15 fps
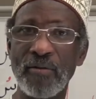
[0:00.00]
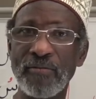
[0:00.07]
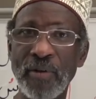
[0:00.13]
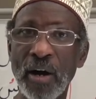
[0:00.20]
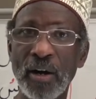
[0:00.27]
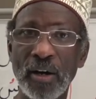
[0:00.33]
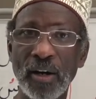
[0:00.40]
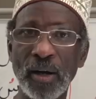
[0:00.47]

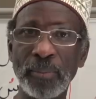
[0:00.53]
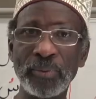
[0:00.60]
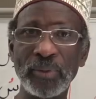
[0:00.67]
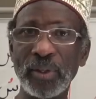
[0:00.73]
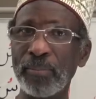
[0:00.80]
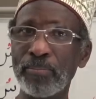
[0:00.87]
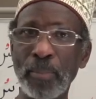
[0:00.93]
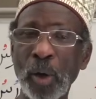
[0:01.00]
verbs
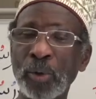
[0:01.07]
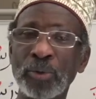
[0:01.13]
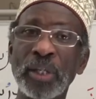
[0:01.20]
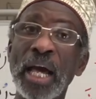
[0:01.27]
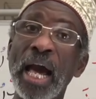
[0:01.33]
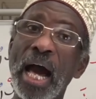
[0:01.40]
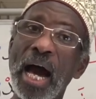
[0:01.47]
in both